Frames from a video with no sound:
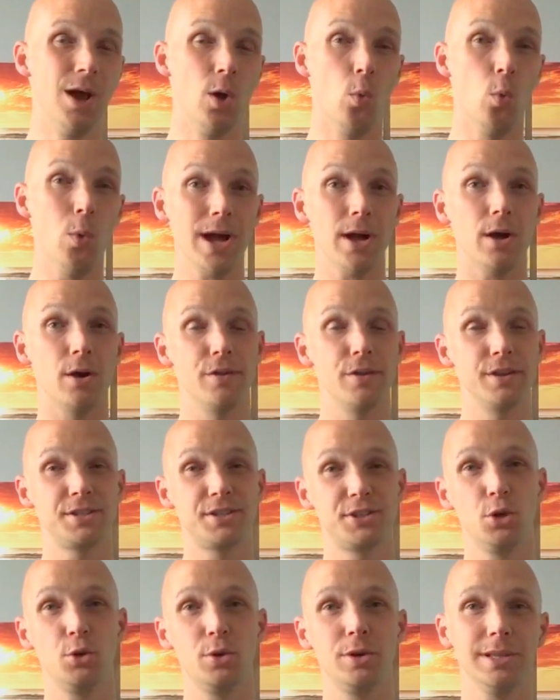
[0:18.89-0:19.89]
Well, the
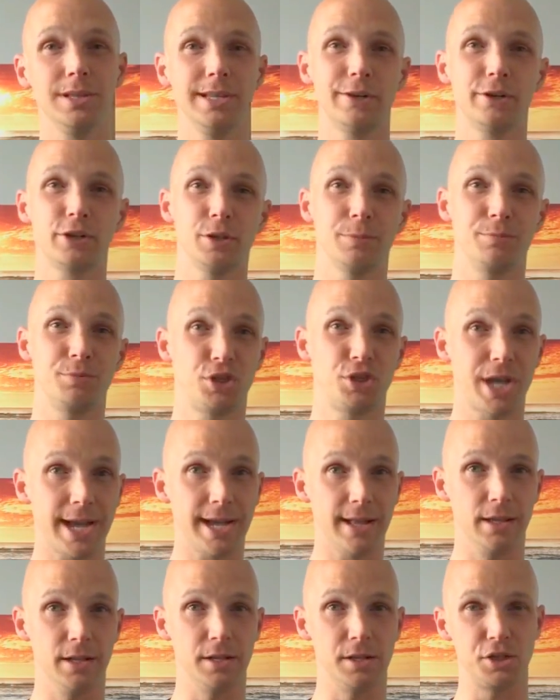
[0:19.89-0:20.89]
Student Leadership
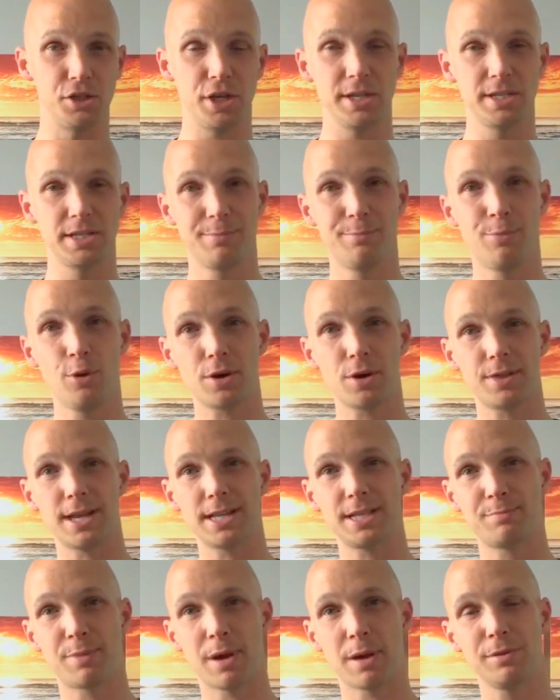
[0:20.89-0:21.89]
Challenge is a book
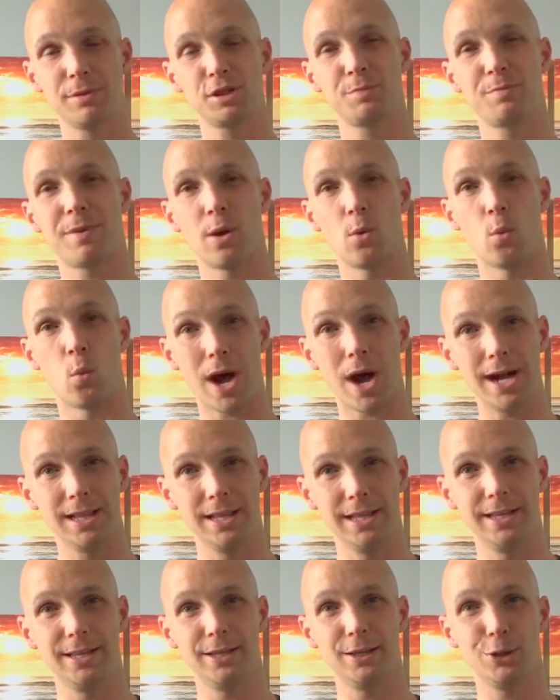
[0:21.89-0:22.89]
that's published by
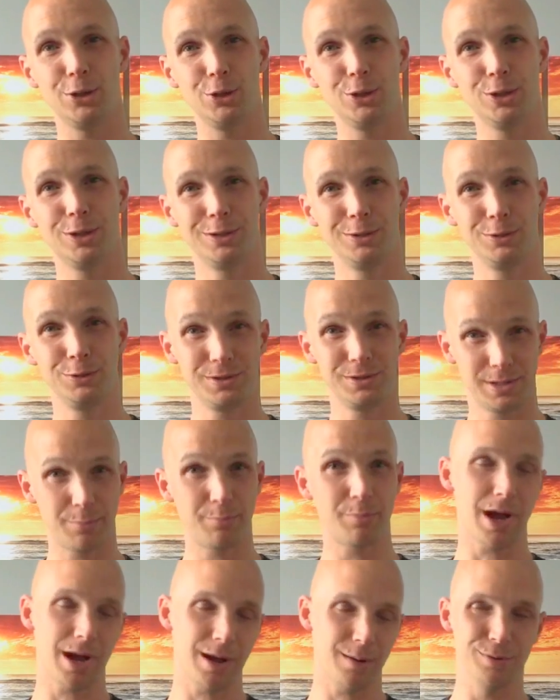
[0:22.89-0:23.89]
Wiley, who's the
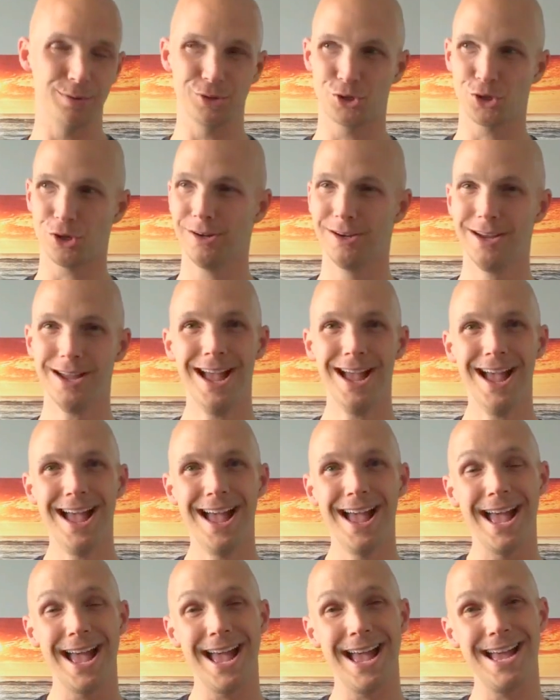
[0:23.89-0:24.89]
publisher,
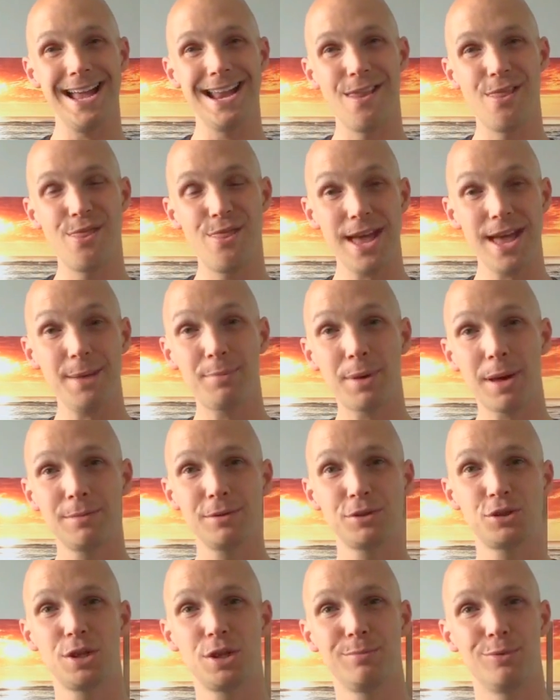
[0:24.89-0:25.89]
and they
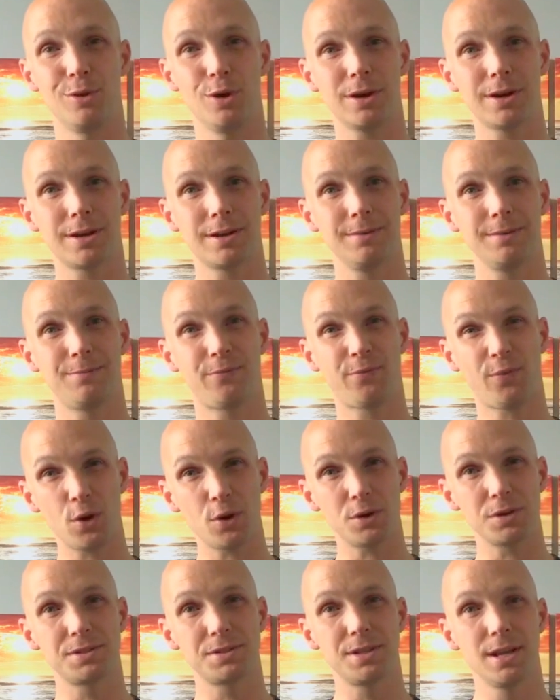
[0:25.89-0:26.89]
published a book
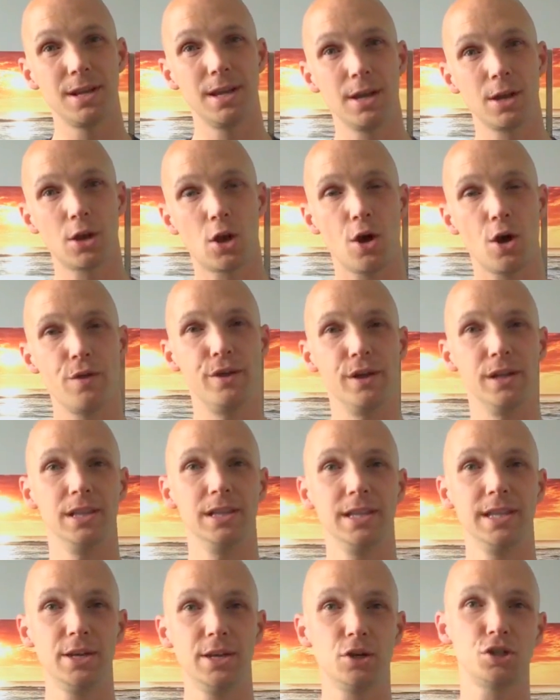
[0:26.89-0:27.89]
first called the
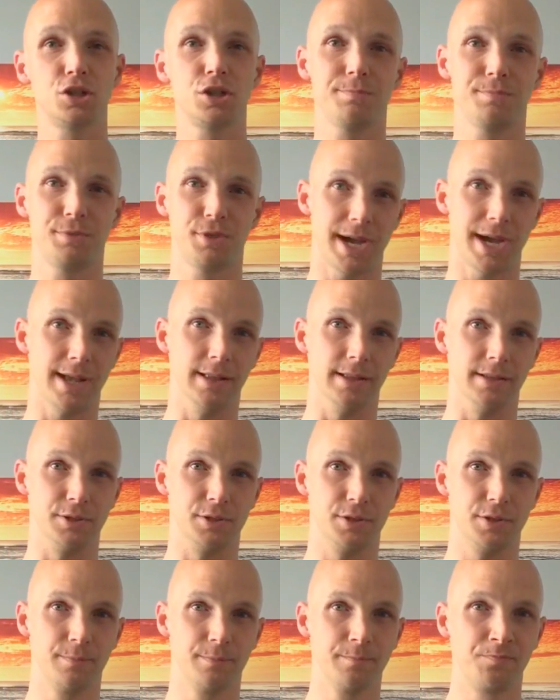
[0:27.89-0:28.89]
Leadership
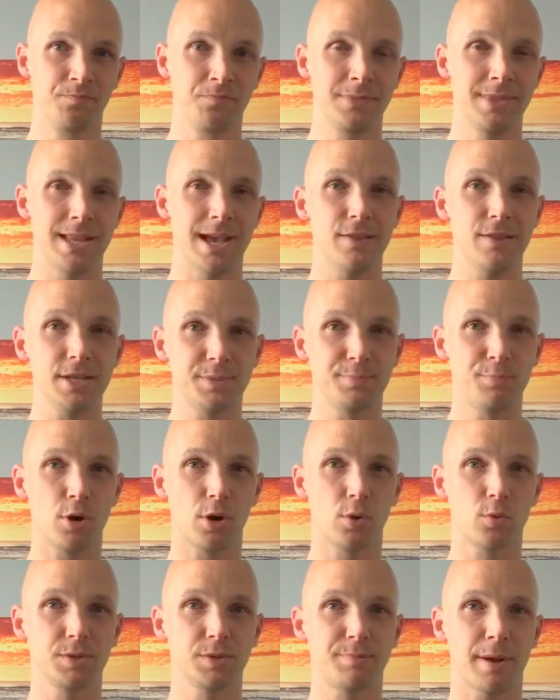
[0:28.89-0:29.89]
Challenge. Now, this
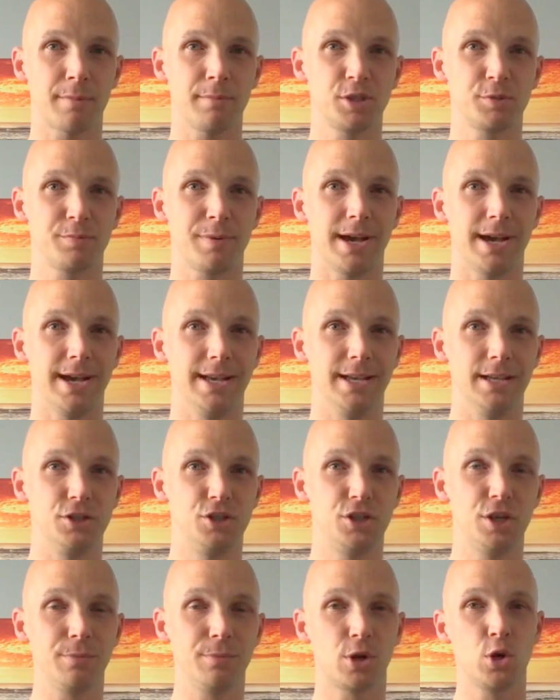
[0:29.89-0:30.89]
book was published by
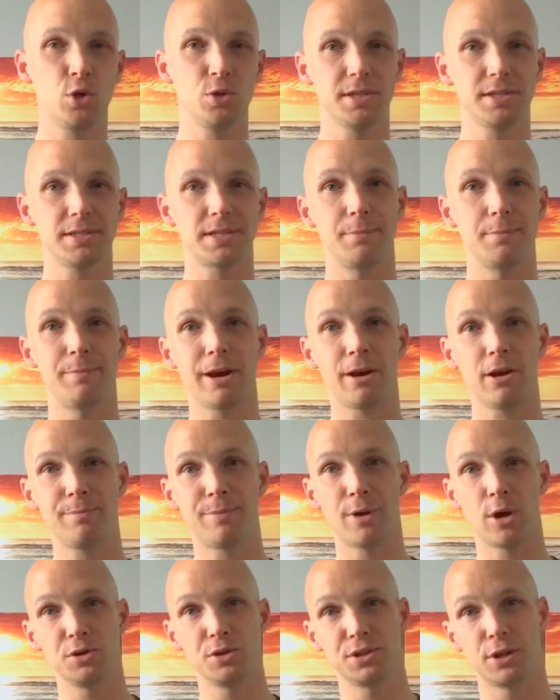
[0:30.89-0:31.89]
Jim Kouzes and Barry
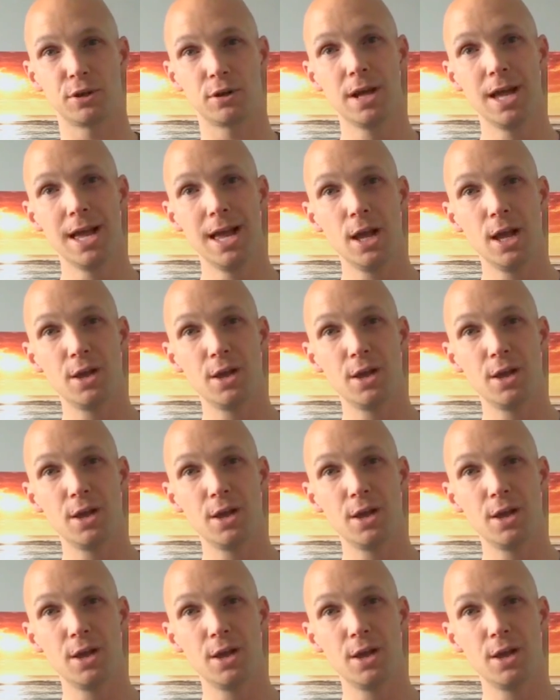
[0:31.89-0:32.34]
Posner